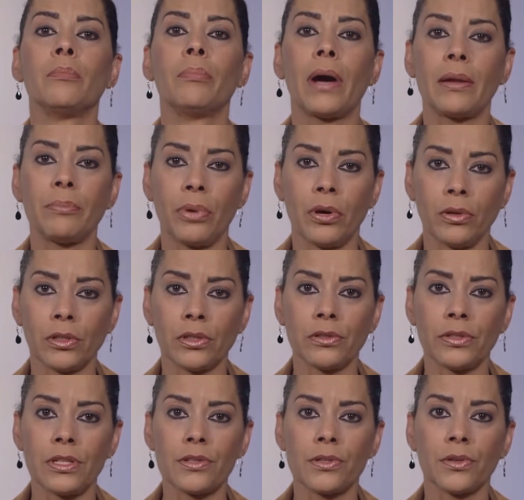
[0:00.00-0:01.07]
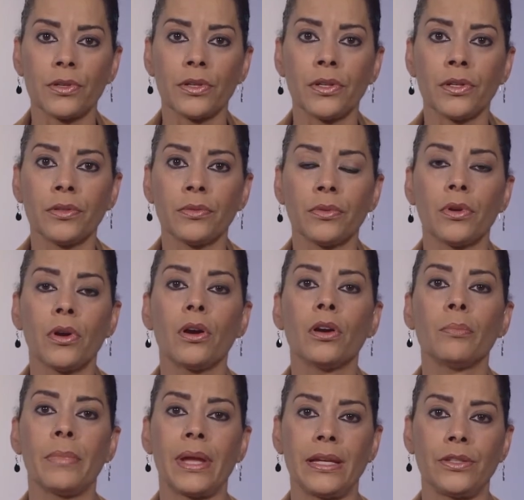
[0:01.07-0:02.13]
bipolar disorder, or
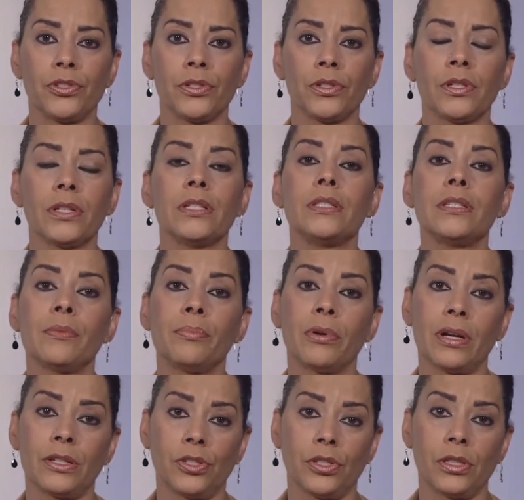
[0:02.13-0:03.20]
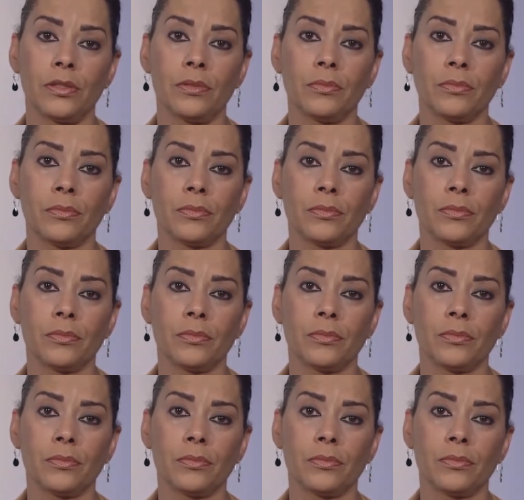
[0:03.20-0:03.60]
major depression.